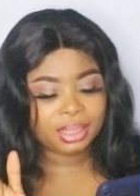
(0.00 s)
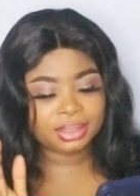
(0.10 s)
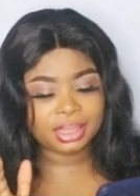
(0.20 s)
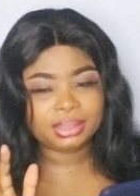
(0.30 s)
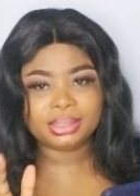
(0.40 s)

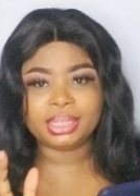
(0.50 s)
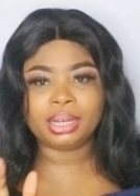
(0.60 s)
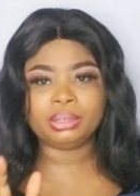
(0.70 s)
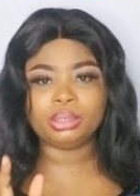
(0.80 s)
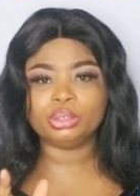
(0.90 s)
his
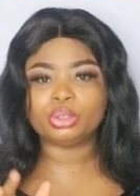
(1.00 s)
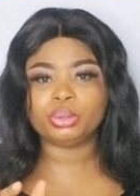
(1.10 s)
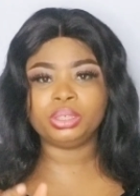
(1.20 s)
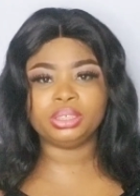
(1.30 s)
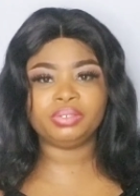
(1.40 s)
hairstyle
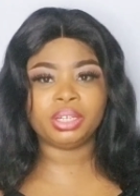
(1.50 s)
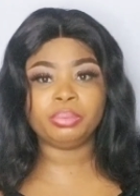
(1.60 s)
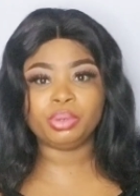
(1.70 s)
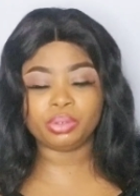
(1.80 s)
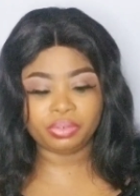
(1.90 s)
also is very
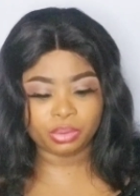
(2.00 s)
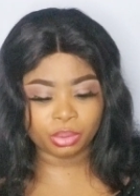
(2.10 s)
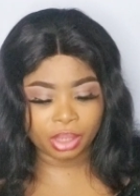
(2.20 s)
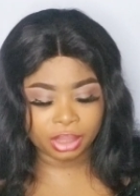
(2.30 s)
beautiful,